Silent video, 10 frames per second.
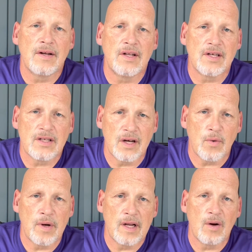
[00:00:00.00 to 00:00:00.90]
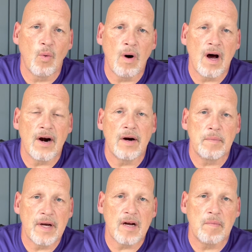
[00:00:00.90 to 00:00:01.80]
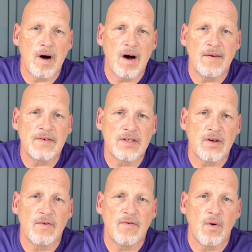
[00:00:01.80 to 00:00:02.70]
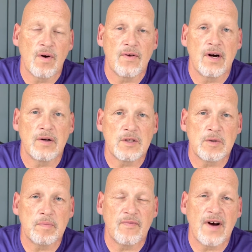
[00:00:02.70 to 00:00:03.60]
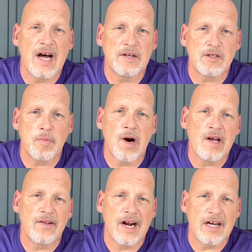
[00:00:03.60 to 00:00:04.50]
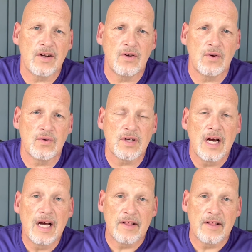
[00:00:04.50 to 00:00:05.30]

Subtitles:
dish liquid in the water and pick them off and so forth, or else find a spray that I can use